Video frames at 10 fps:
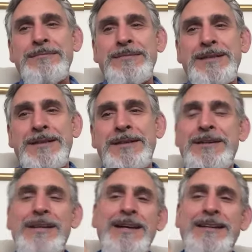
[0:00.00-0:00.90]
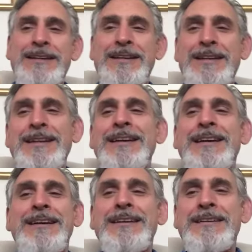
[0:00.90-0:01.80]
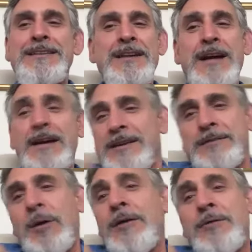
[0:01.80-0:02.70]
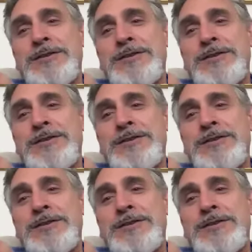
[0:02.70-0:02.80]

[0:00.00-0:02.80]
You're not going to,